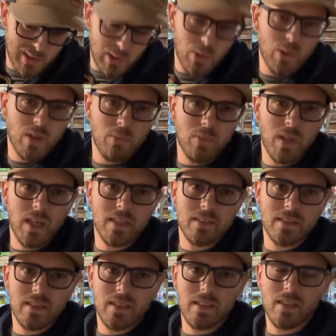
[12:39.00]
2
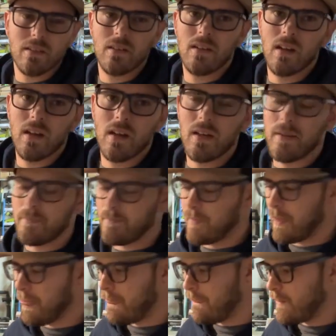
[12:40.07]
complaints here.
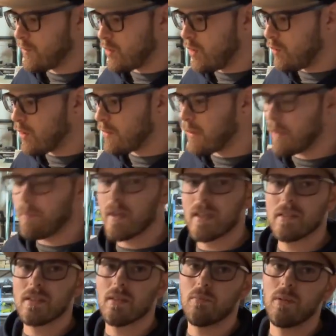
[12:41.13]
So one of my
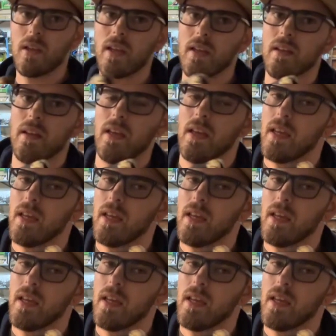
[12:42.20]
biggest complaint